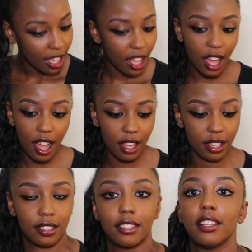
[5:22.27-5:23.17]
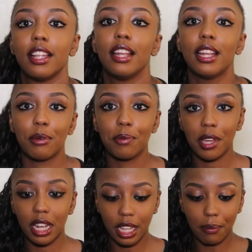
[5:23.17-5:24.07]
Let me
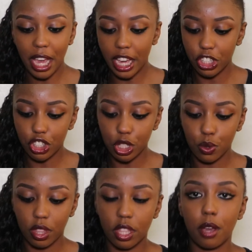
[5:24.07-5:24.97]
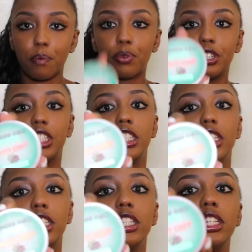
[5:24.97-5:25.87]
lay my edges with the
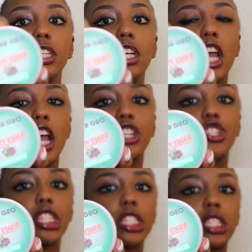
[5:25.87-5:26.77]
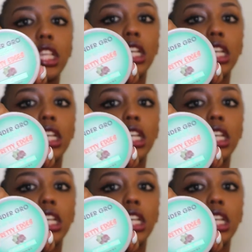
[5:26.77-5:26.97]
Pretty Edges